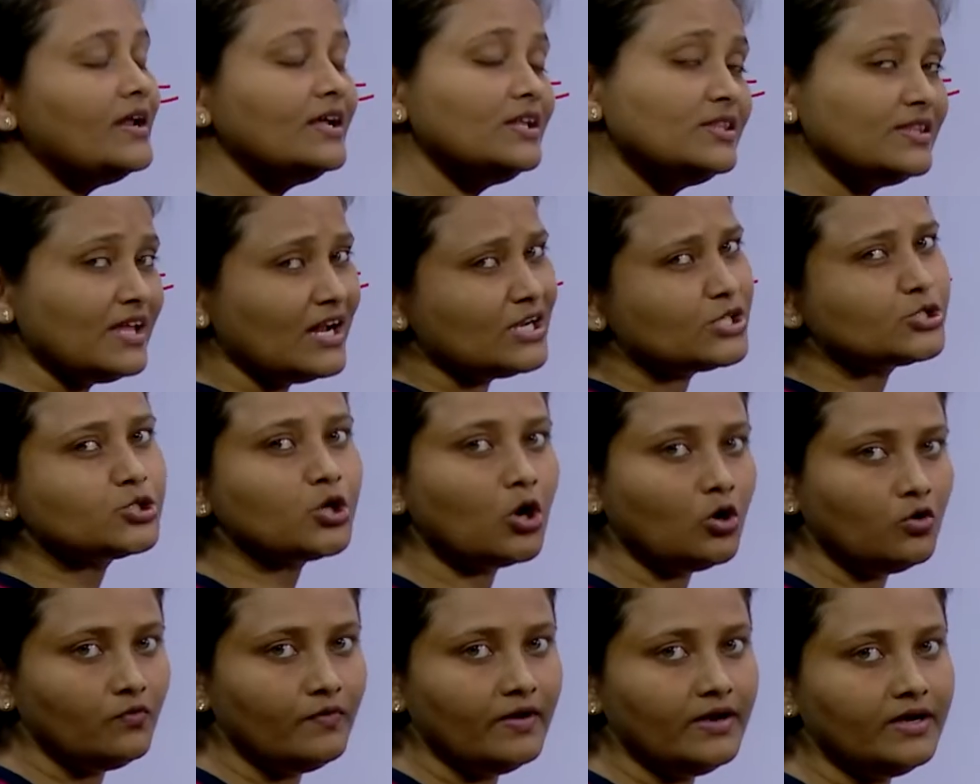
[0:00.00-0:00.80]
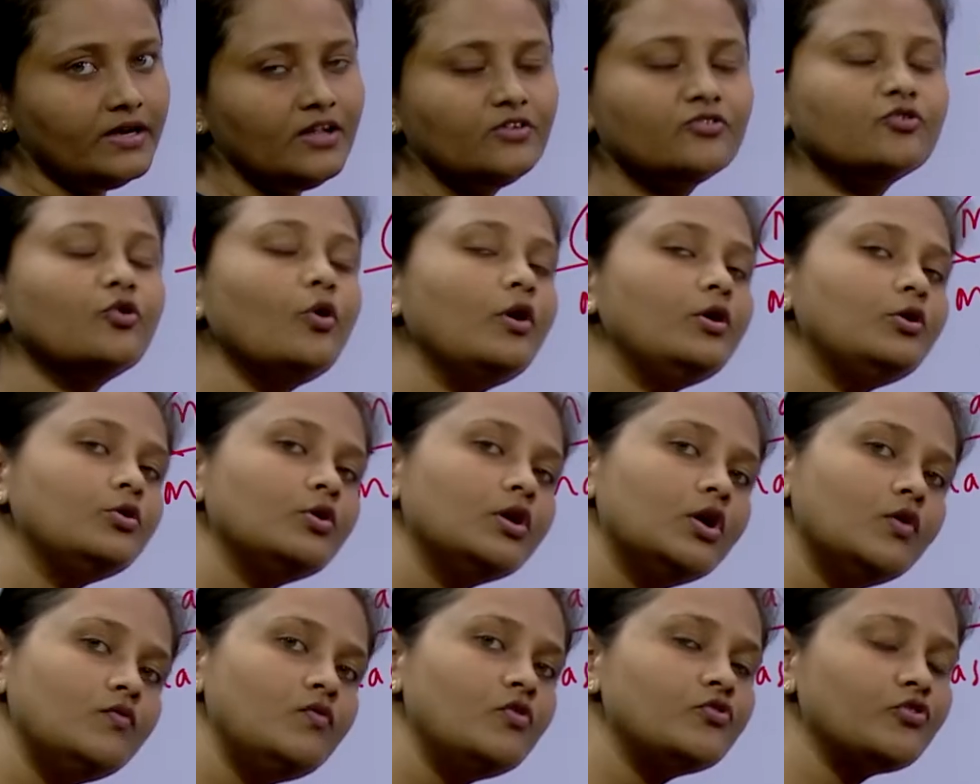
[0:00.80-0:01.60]
in that solvent is going to
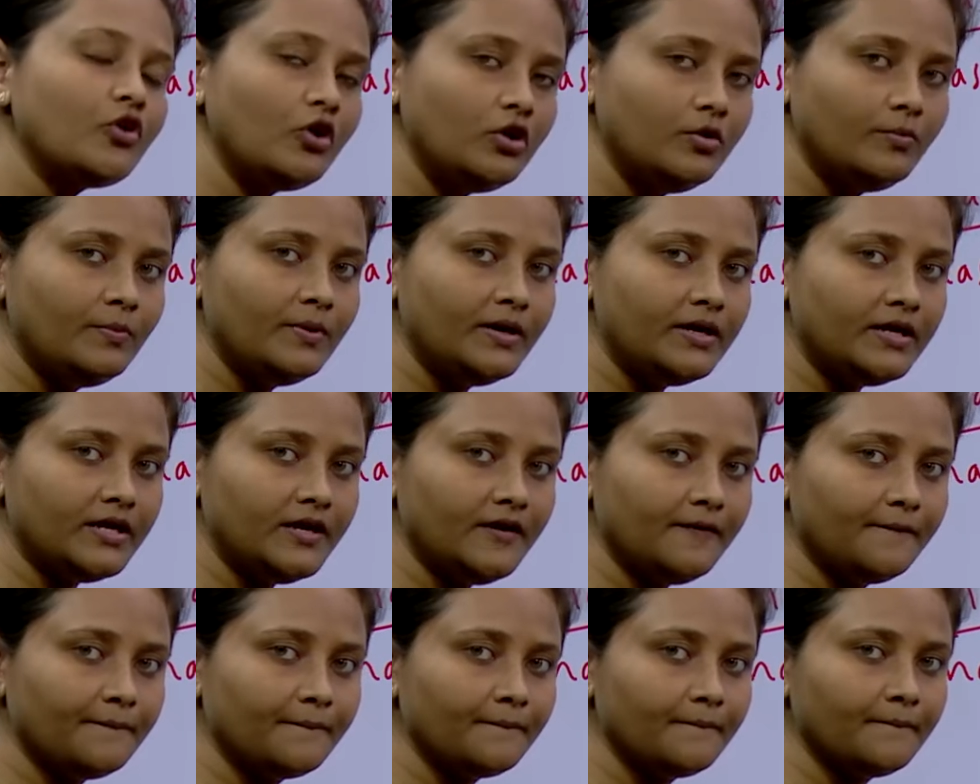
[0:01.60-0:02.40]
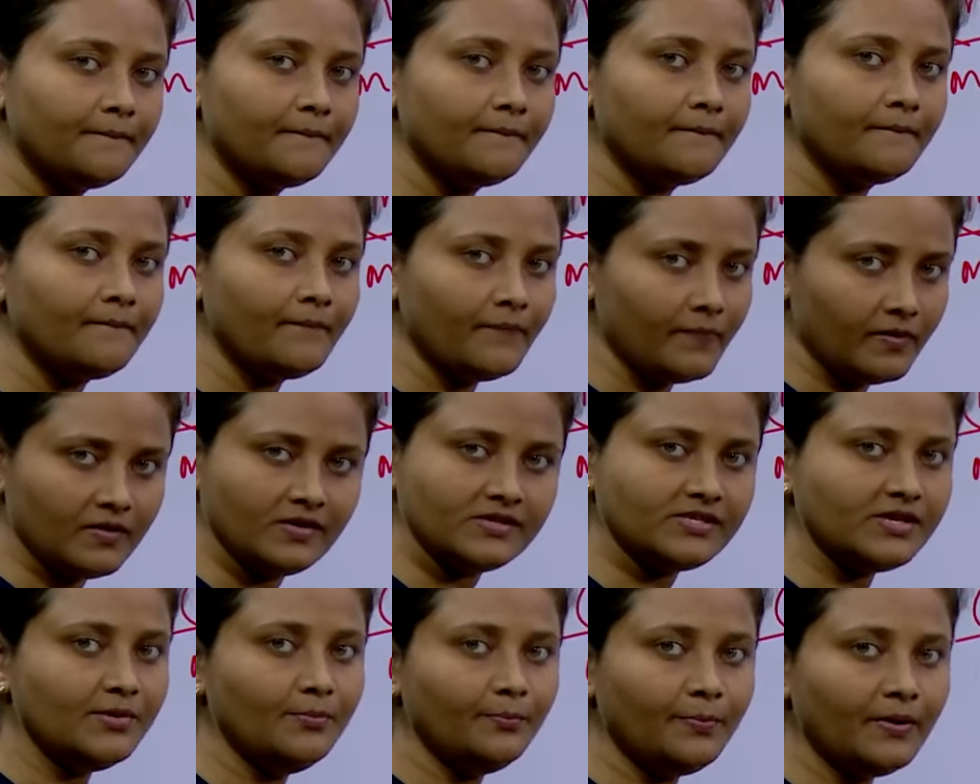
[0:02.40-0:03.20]
give you solubility.
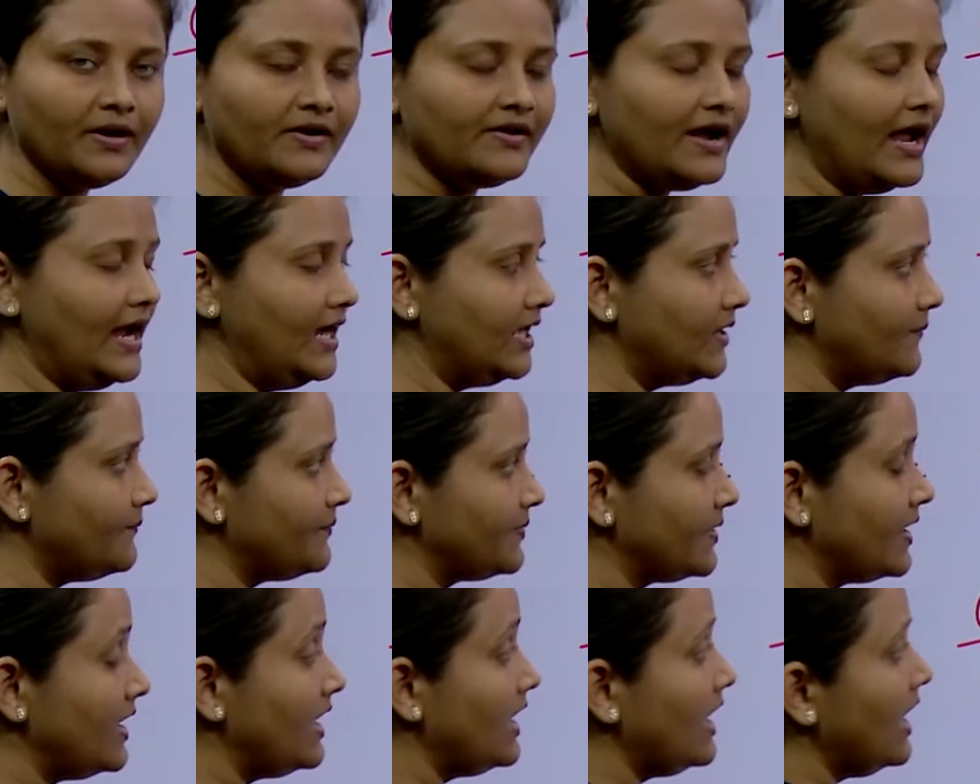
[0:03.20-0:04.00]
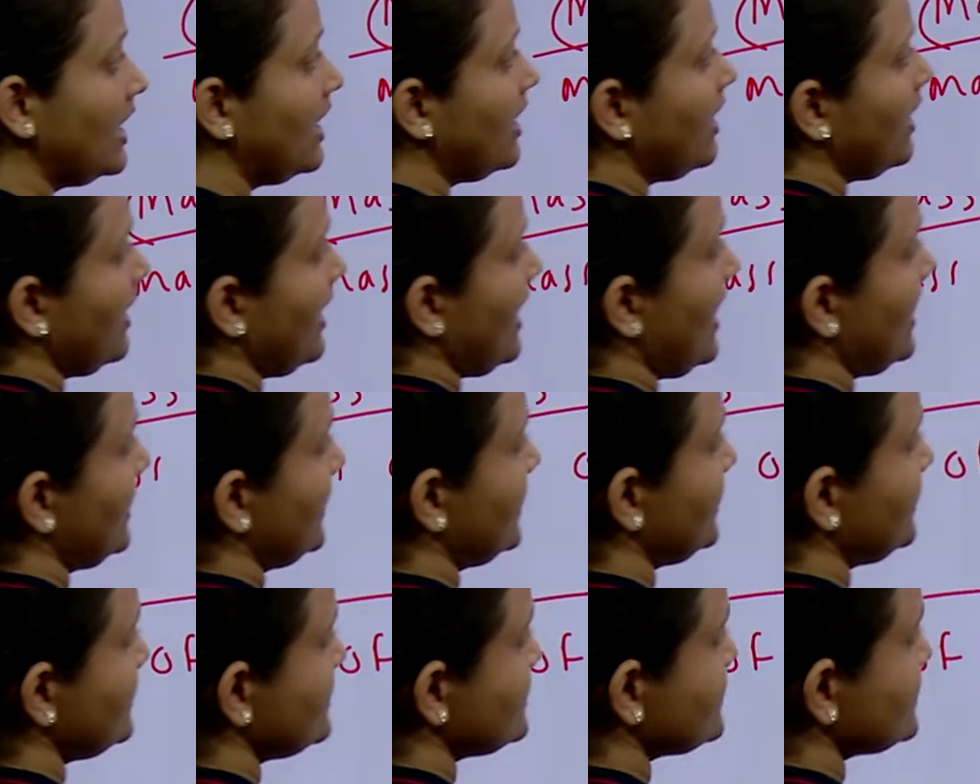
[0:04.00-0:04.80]
Simple, right? And
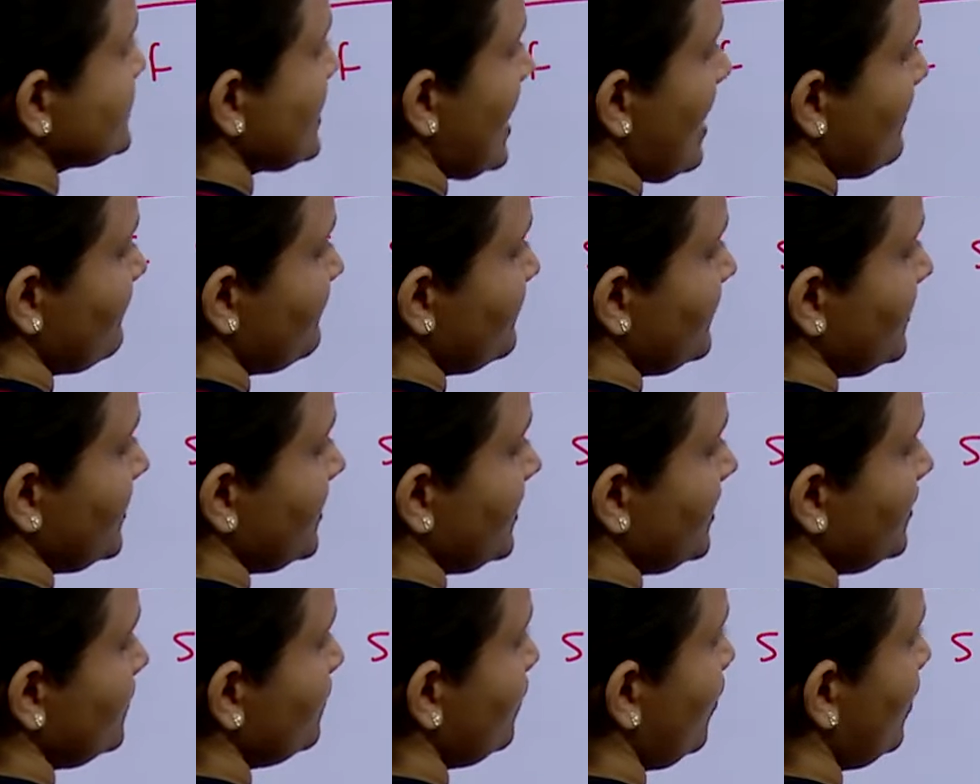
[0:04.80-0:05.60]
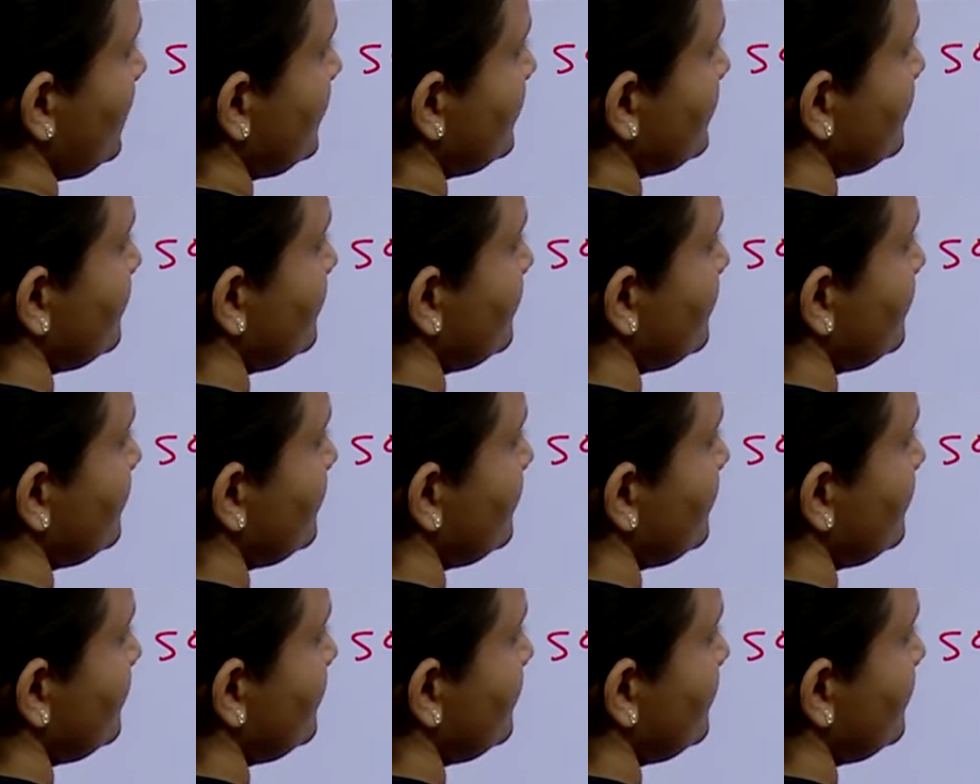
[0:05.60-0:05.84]
it's happening in what